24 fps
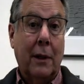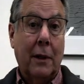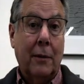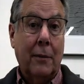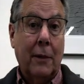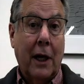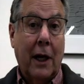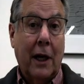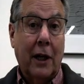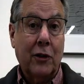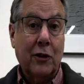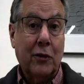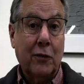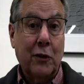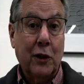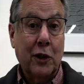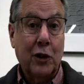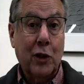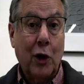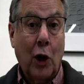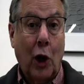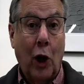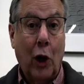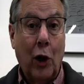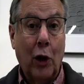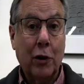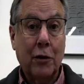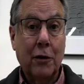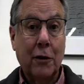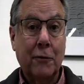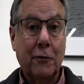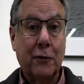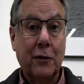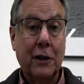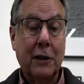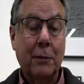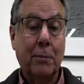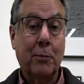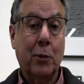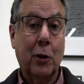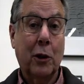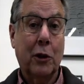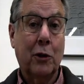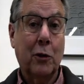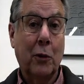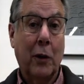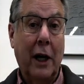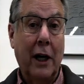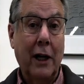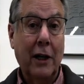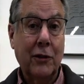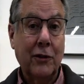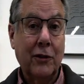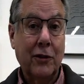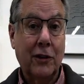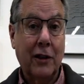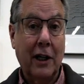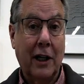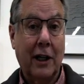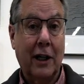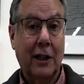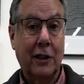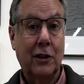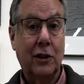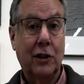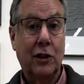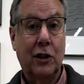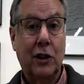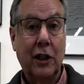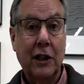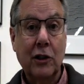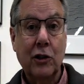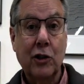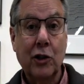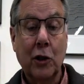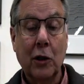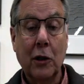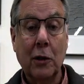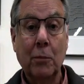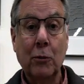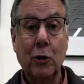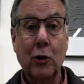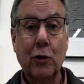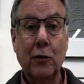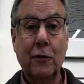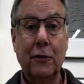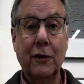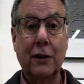As photography progressed and digital moved